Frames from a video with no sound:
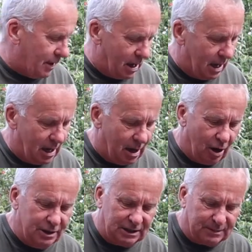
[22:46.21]

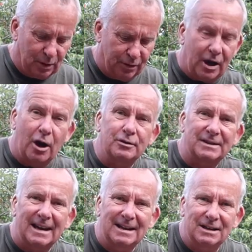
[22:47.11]
I just put
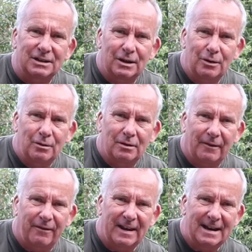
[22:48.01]
those into
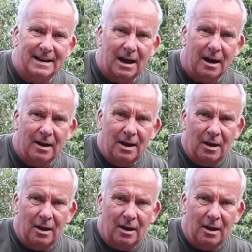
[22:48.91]
the feeder